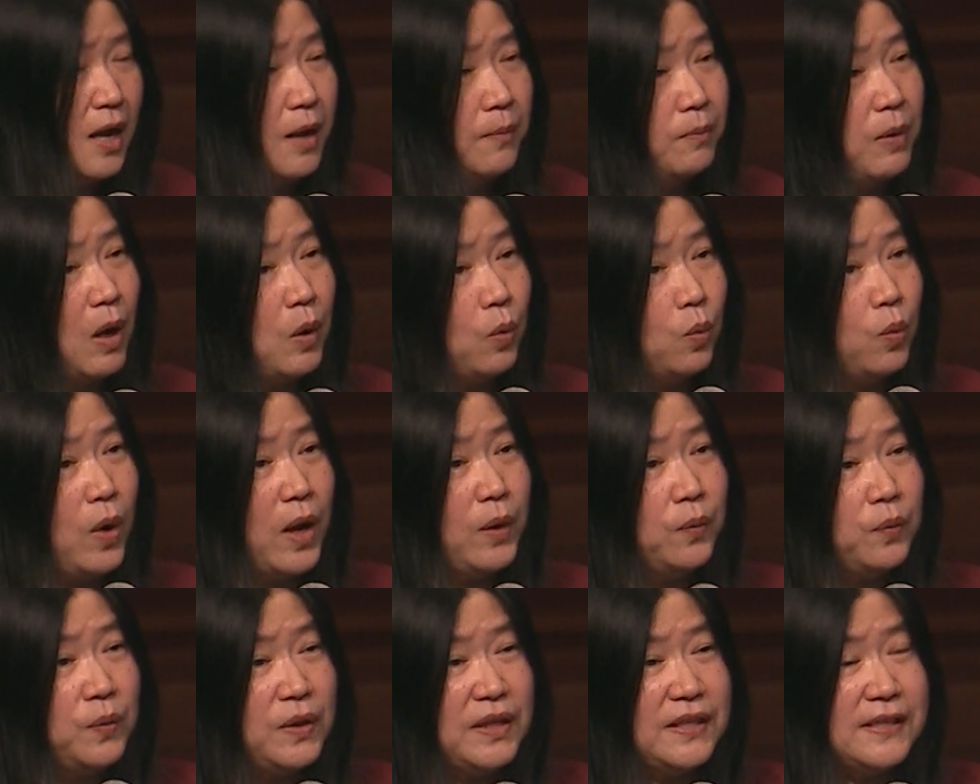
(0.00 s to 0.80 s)
But
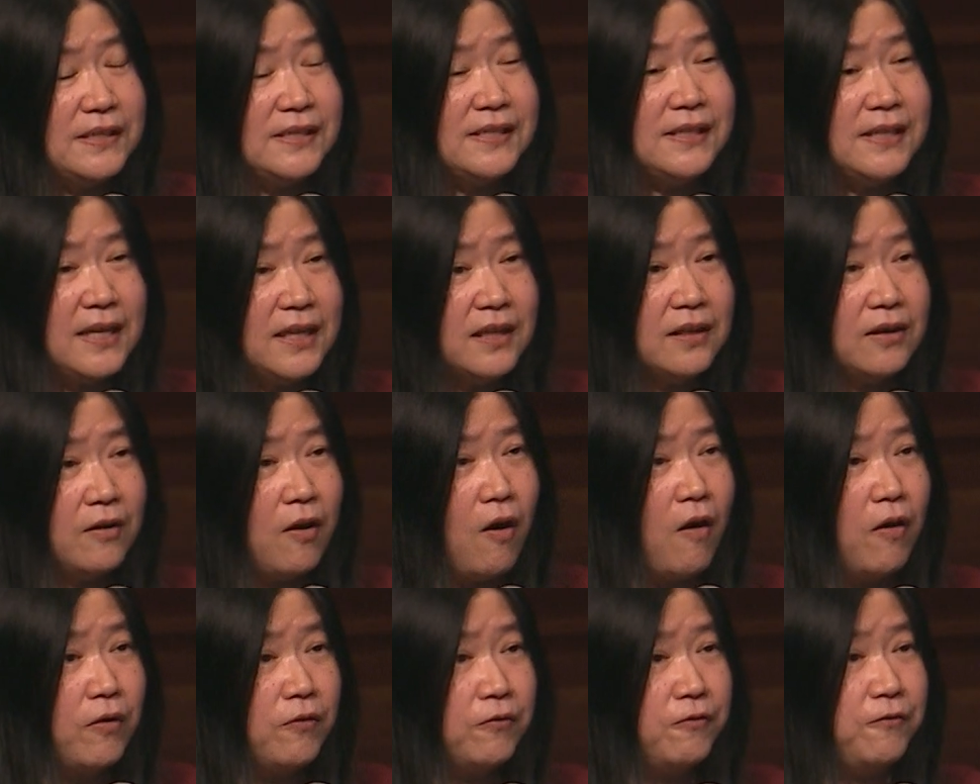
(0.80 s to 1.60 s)
when we seek
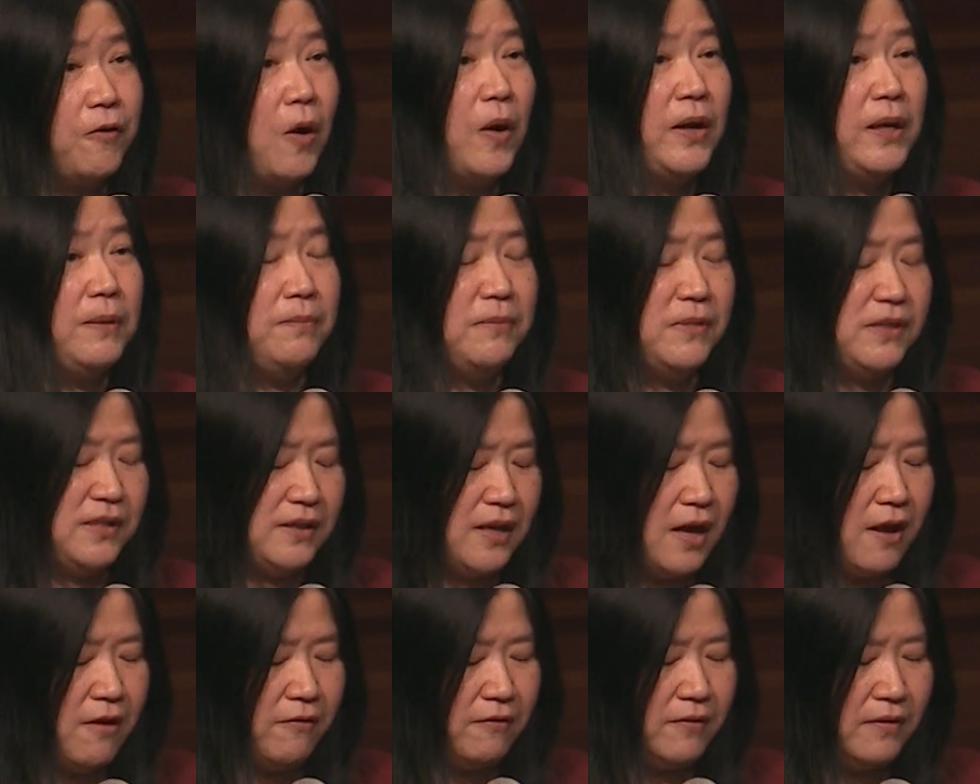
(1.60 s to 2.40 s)
God for
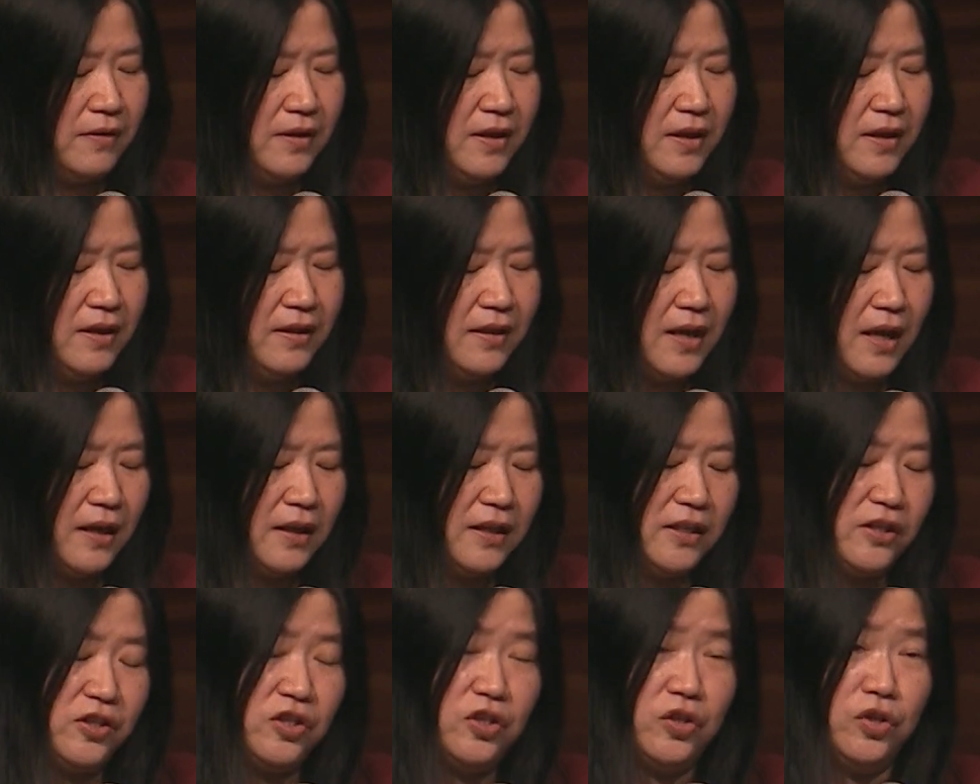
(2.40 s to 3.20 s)
Himself, that
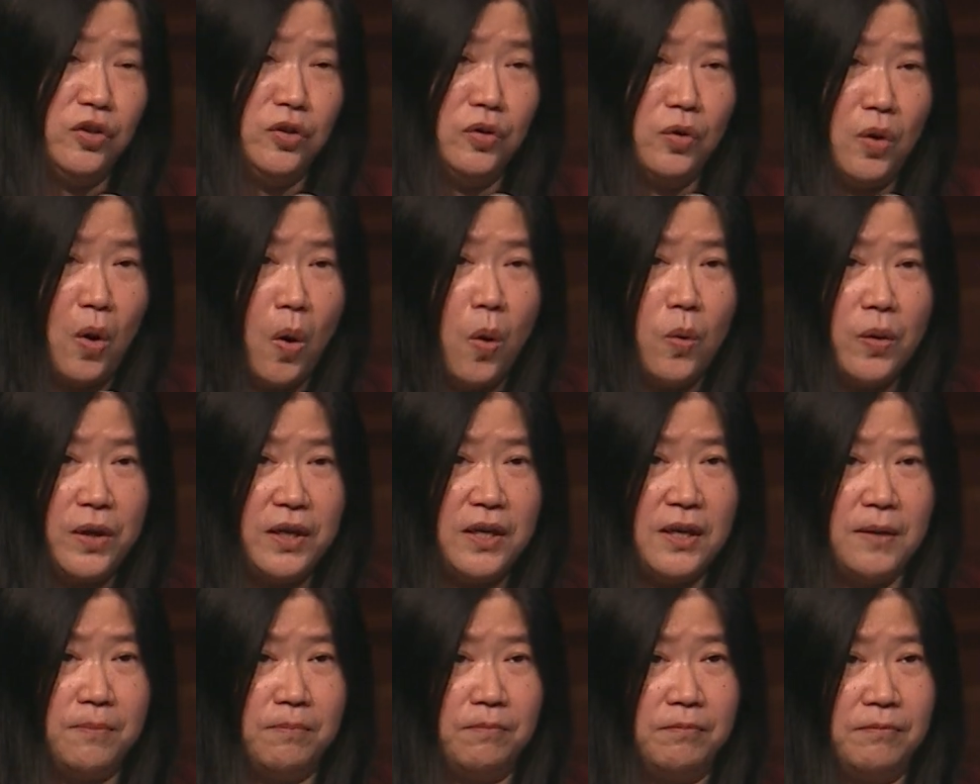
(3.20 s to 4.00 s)
is to know
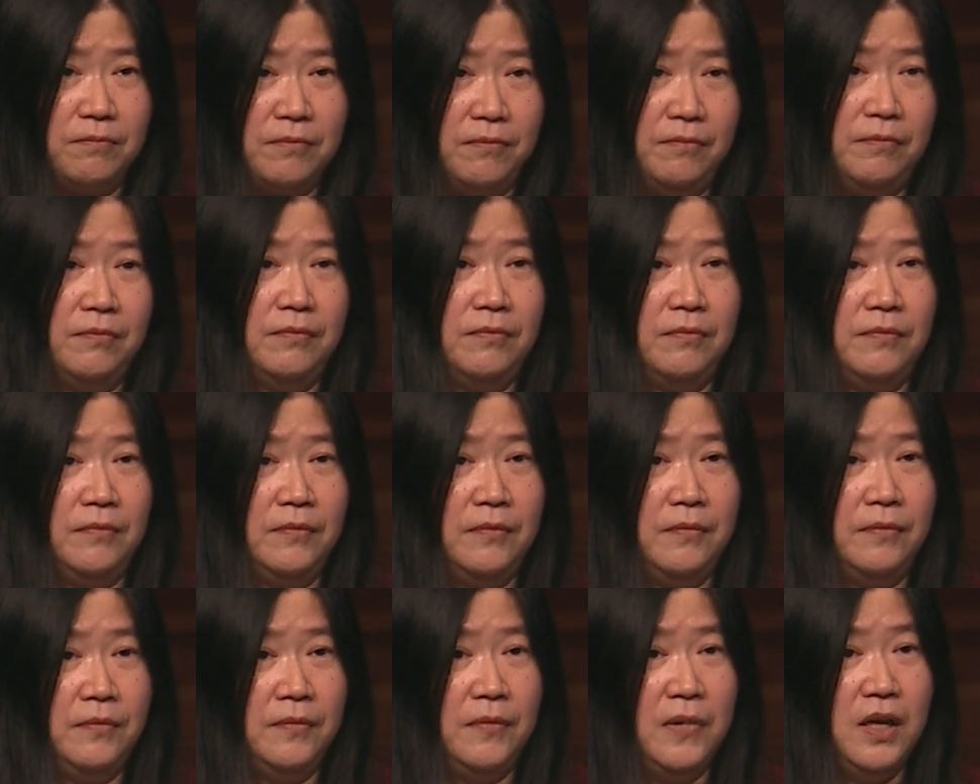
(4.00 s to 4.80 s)
Him,
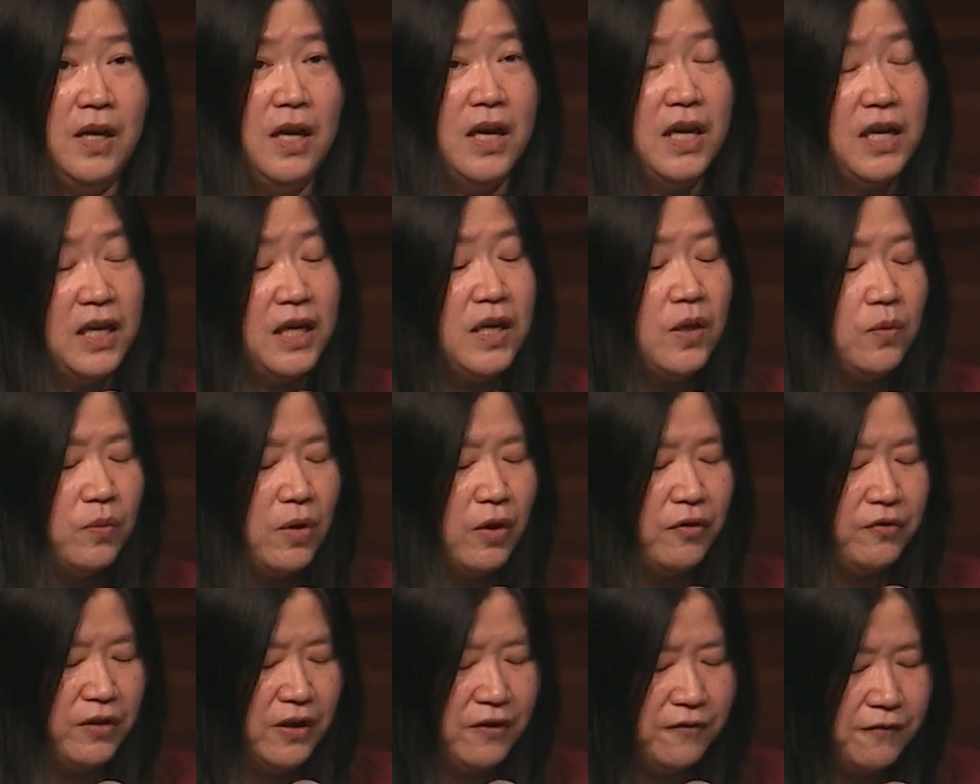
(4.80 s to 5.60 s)
He
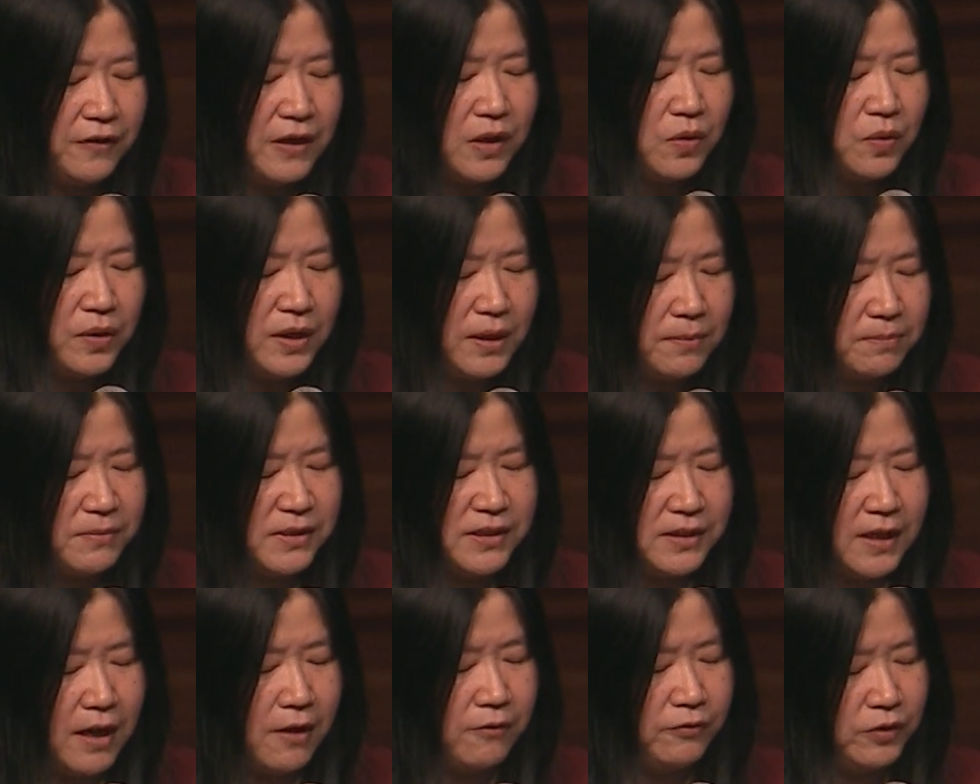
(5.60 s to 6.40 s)
will reveal
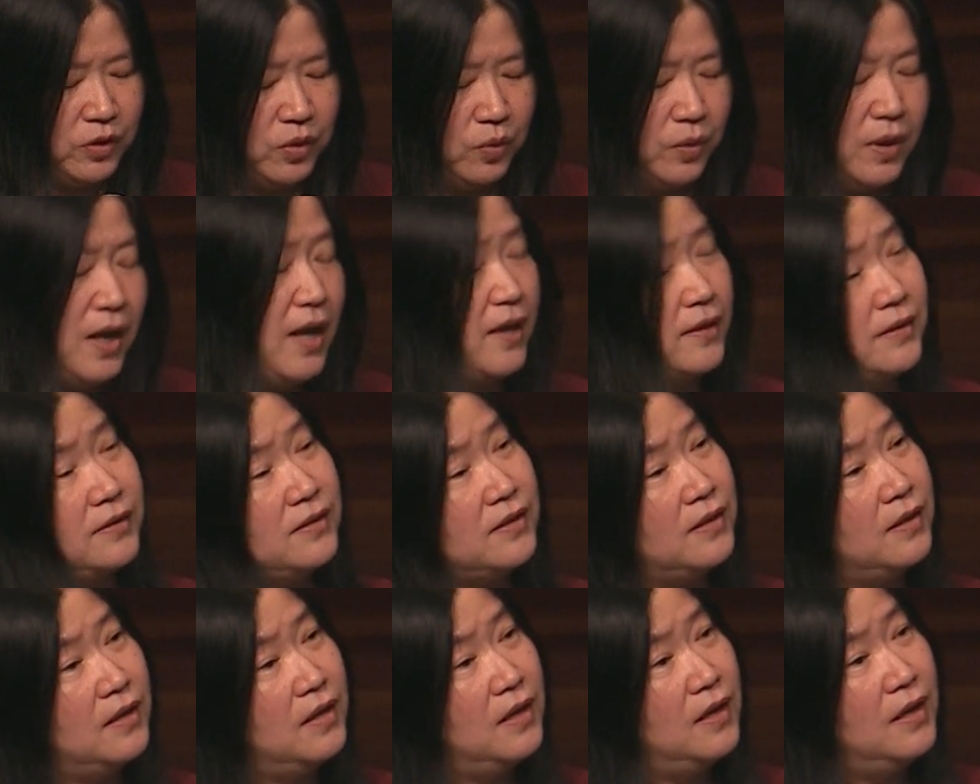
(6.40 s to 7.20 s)
Himself to
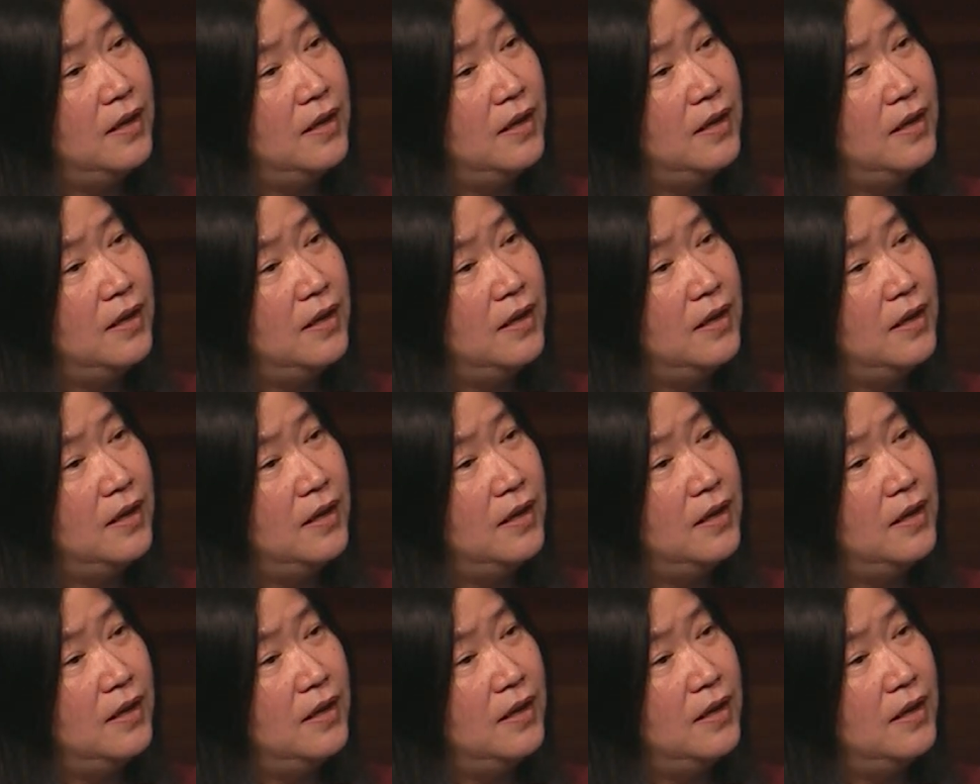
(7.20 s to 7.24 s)
us.